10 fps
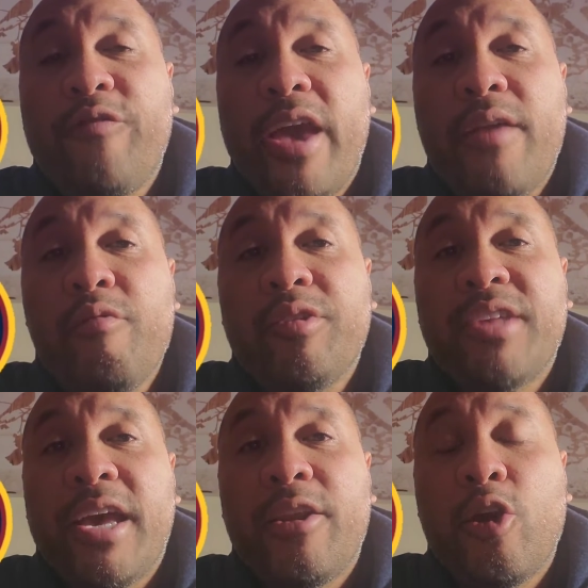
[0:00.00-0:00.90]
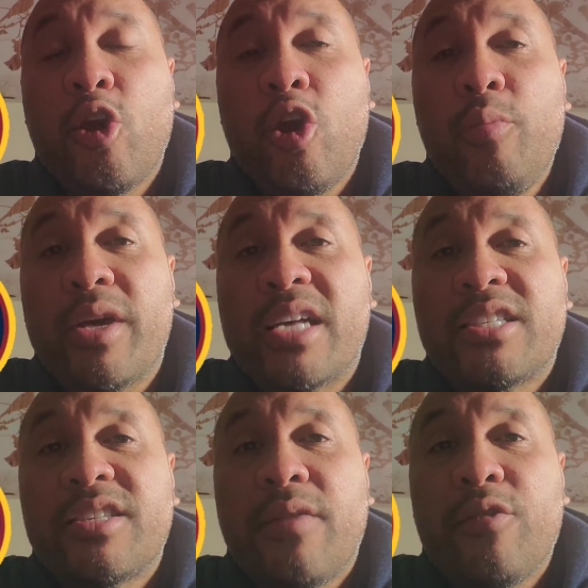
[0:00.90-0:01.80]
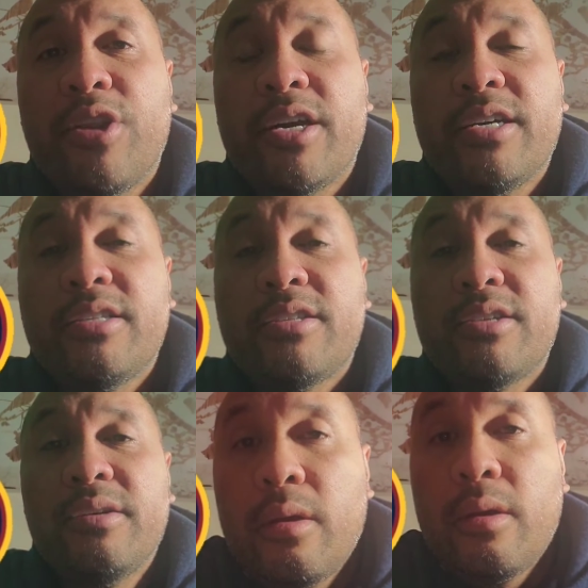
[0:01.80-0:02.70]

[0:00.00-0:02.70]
favorites at home against the Denver Nuggets.